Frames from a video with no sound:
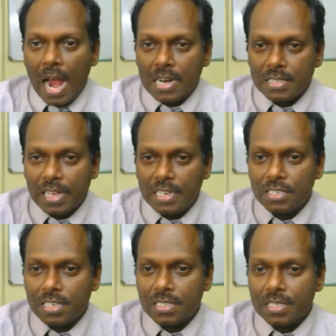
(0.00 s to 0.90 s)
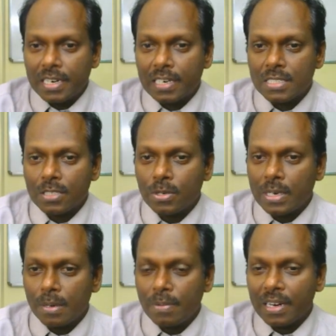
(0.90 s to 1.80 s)
and say instance status to
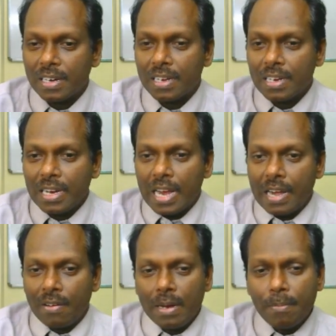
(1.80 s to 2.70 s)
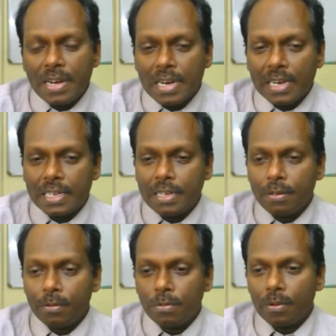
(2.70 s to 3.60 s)
terminate. It will immediately
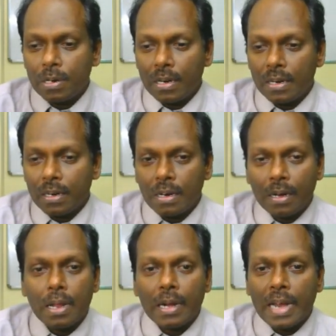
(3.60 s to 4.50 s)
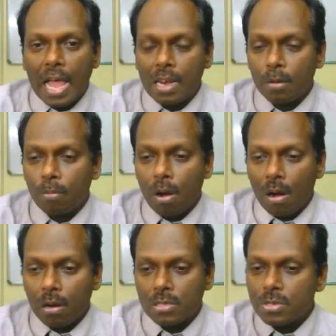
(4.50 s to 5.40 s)
give a dialog
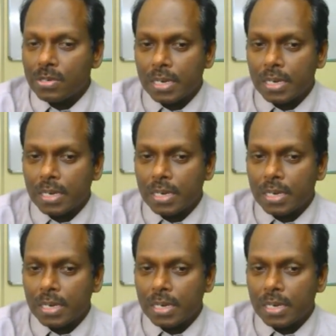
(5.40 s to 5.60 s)
box to